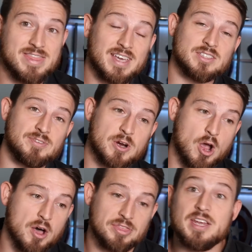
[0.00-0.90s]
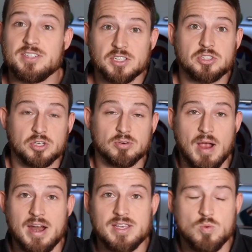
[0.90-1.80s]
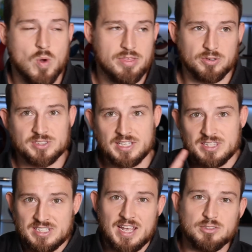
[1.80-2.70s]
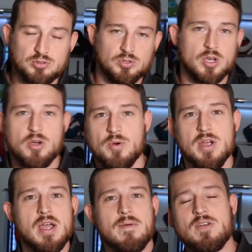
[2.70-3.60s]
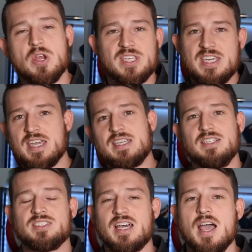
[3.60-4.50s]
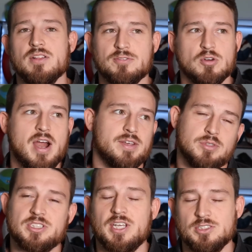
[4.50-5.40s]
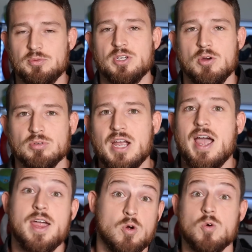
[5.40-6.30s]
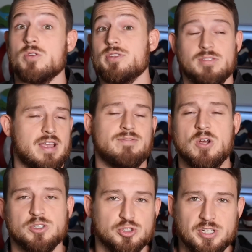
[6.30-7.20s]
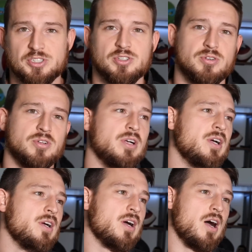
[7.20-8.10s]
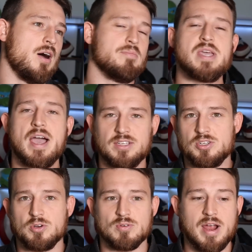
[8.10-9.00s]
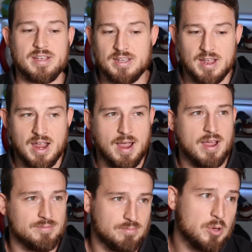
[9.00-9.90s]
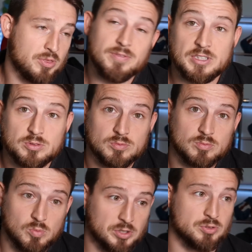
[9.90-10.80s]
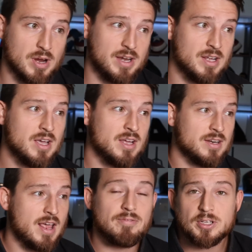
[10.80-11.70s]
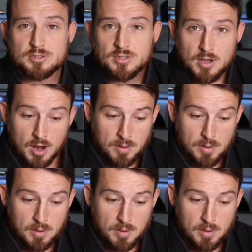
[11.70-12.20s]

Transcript: I think it's very authentic to karate, whether it's like the Tang Sudo, very kicky style of karate, which tends to be Cobra Kai, or the like very traditional Miyagi-Do karate. Both of this was great. Netflix,